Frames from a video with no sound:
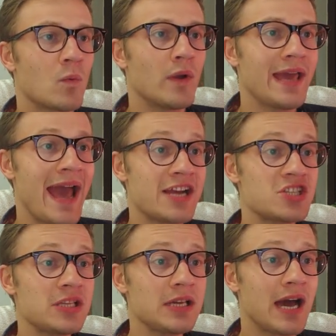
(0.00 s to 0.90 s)
We
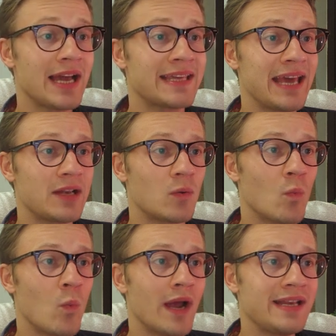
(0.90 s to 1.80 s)
actually, again,
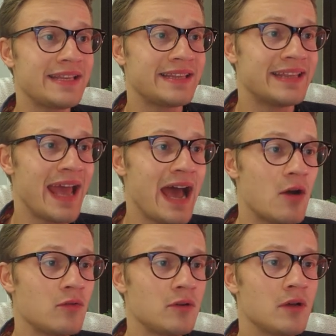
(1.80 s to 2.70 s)
went
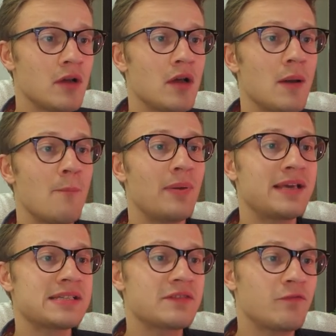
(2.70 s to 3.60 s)
down
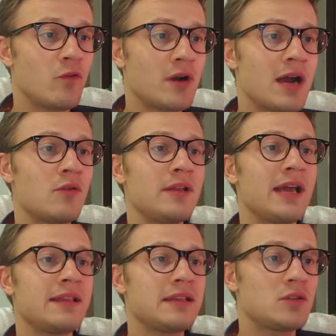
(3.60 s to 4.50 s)
because the 4 hourly
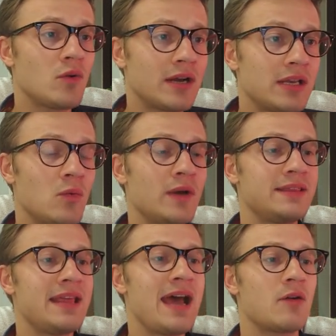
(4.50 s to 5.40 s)
and the 2 hourly
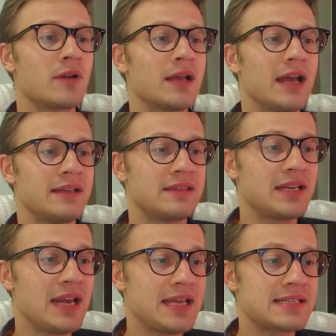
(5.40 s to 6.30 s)
went down and the
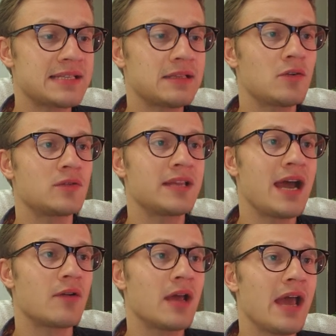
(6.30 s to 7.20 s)
3-day is still going
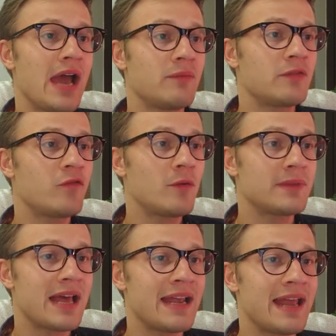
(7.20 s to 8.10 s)
down. And we
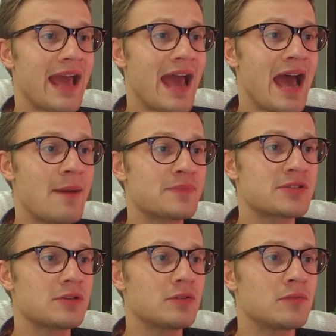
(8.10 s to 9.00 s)
formed an
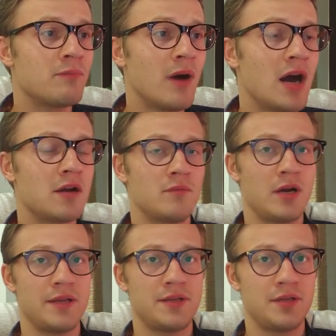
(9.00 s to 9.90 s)
absolute bottom
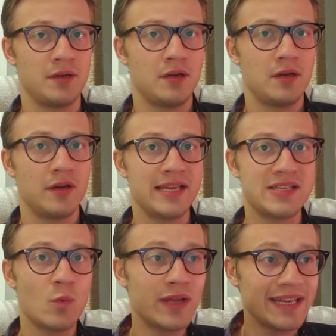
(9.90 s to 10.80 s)
right here. Okay,
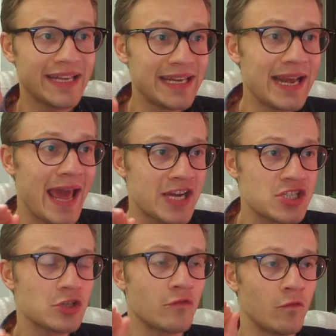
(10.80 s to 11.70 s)
so we needed
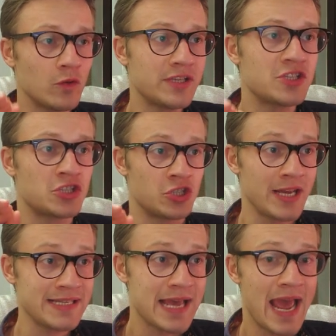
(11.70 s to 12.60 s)
actually to fully
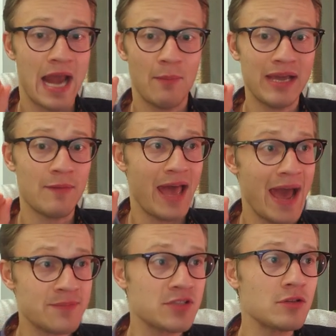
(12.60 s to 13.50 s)
retrace and make an
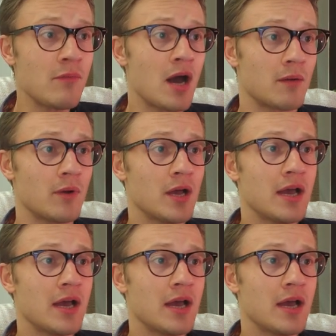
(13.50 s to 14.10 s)
absolute bottom.